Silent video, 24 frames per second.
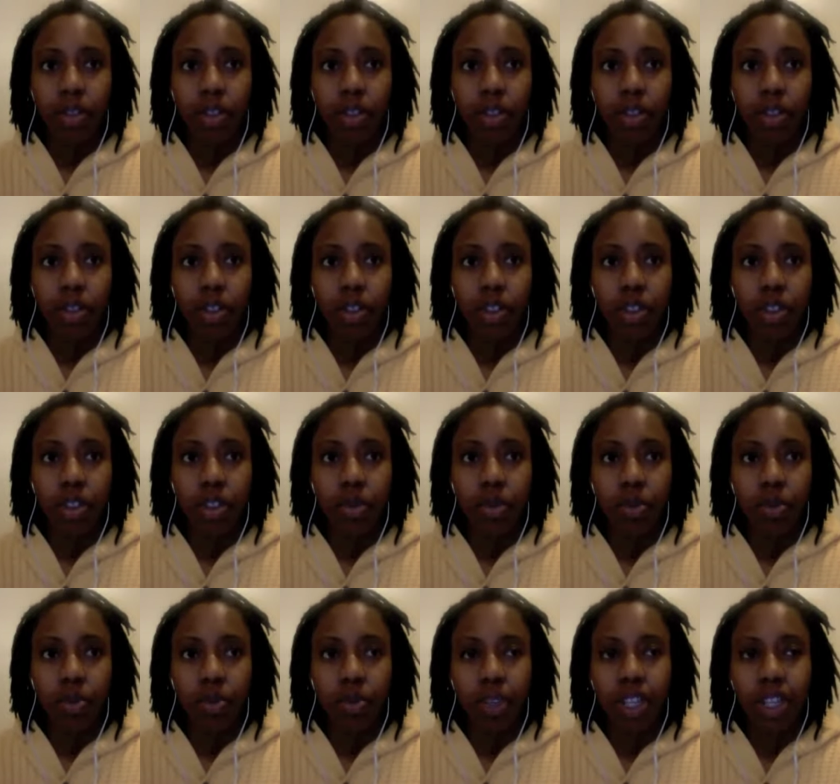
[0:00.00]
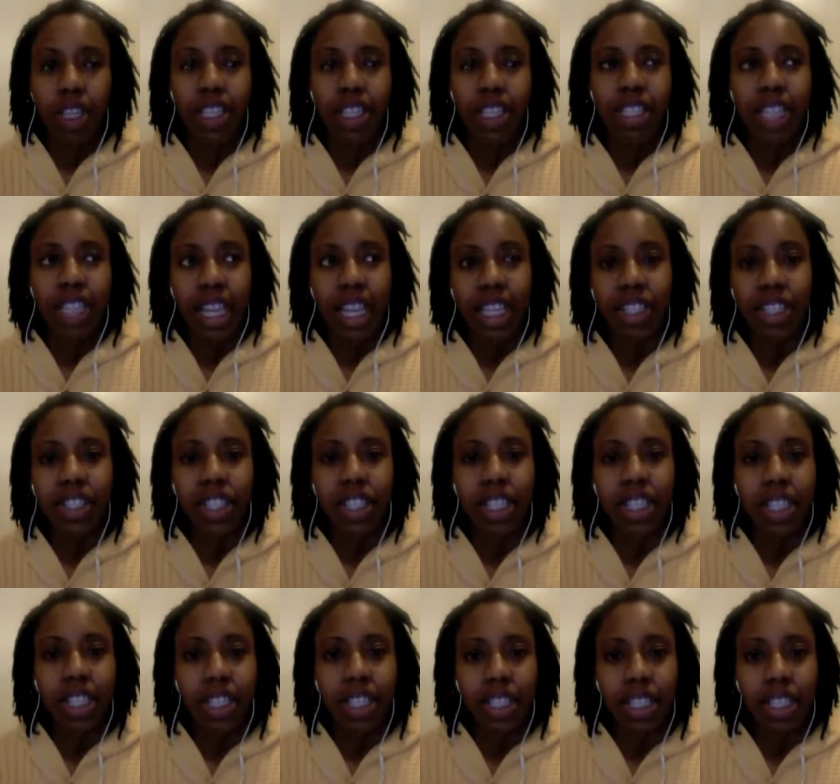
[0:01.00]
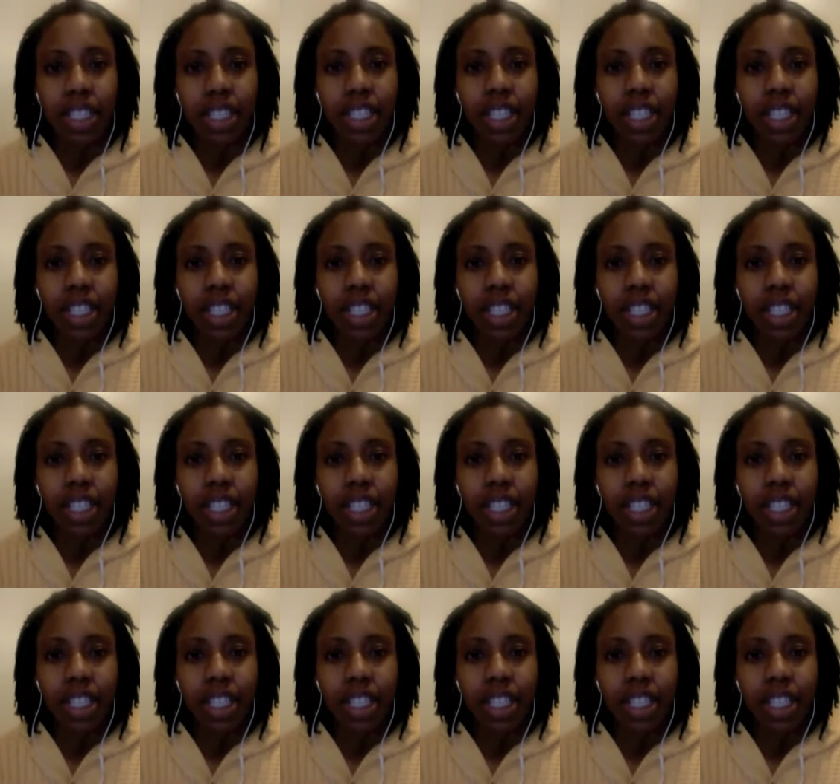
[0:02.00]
just realizations